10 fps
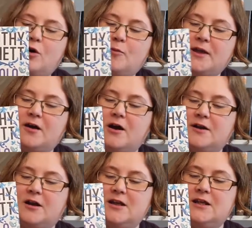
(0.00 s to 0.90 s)
Oh my god,
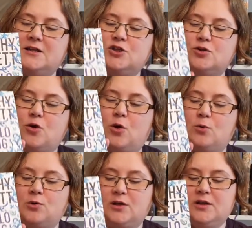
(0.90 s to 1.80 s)
I need to
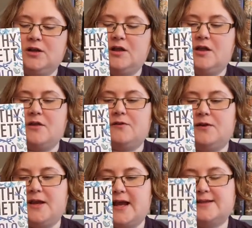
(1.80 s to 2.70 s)
own the
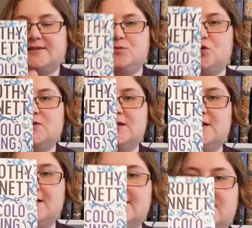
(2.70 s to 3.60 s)
next books in
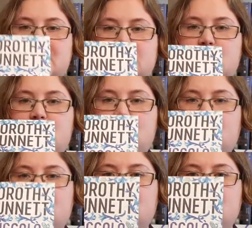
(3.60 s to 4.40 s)
this series. Look,